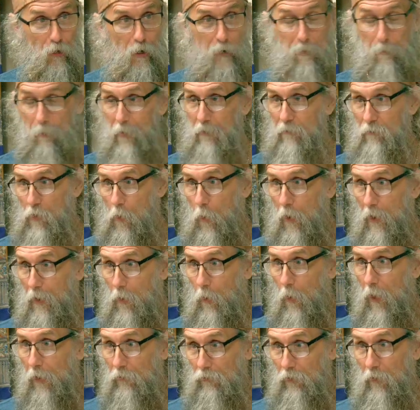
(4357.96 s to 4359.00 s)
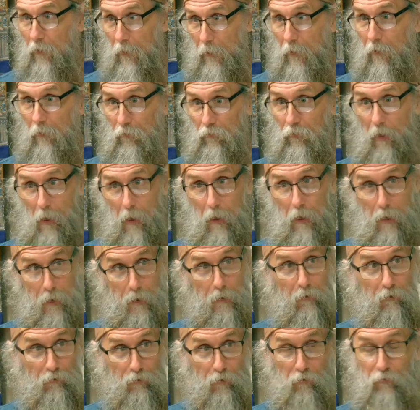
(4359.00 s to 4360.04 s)
on it, but if you want to watch it, it is
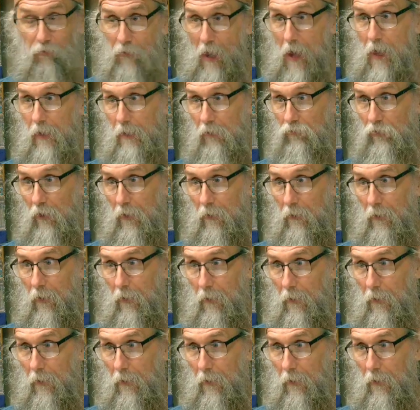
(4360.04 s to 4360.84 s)
it is astonishing.